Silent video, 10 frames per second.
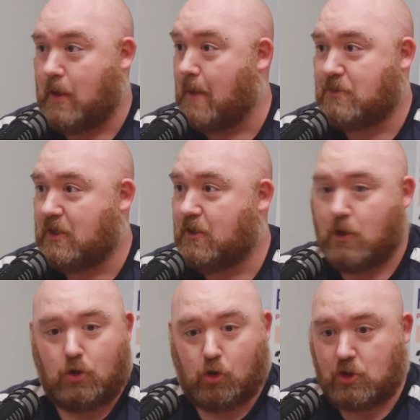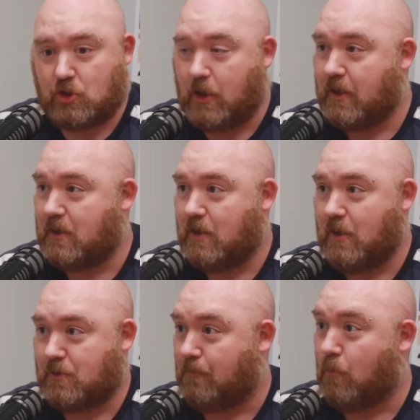Emptied, looks like
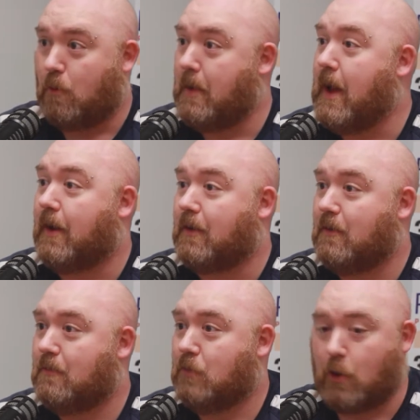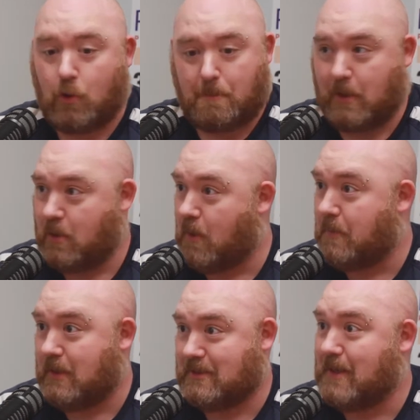it's a full bag. They go to pick it up
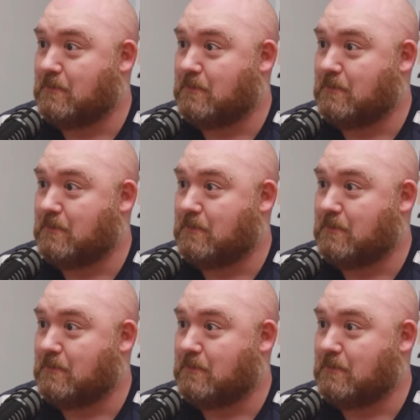and it's